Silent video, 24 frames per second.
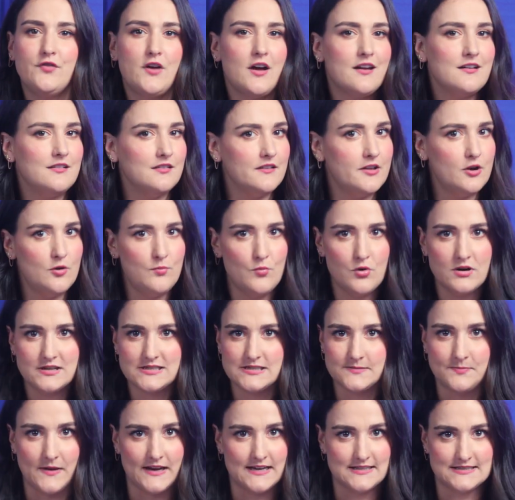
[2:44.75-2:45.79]
You've got a little more
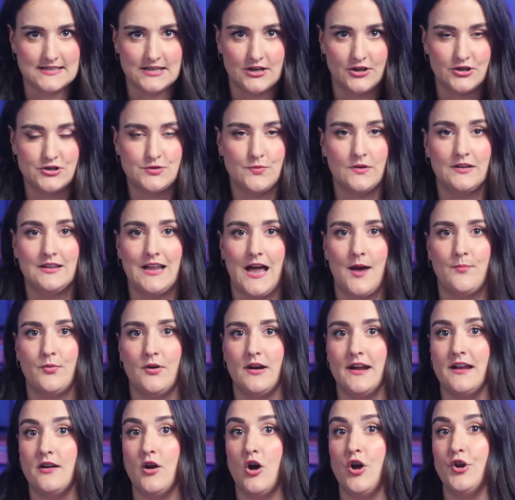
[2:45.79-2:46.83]
space here to
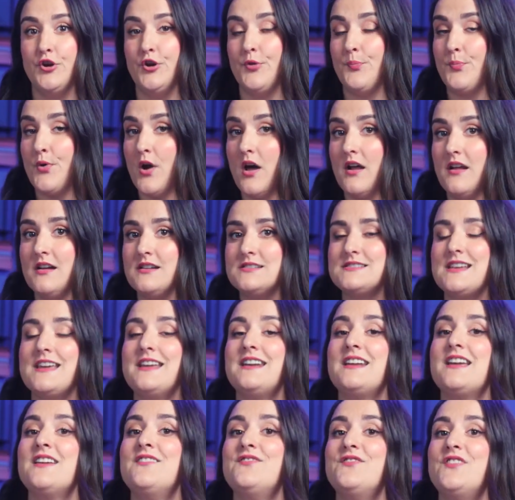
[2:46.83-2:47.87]
elaborate on your products
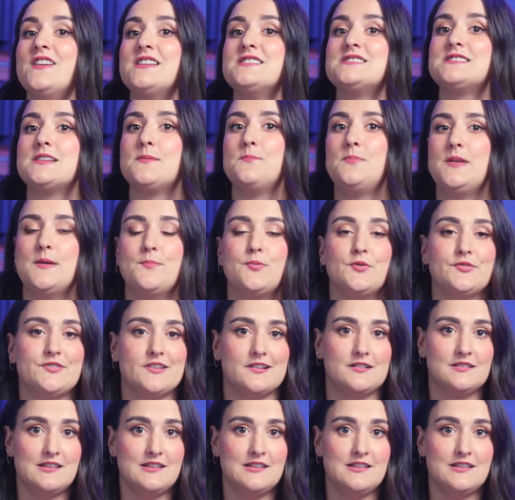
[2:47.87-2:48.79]
and convince people to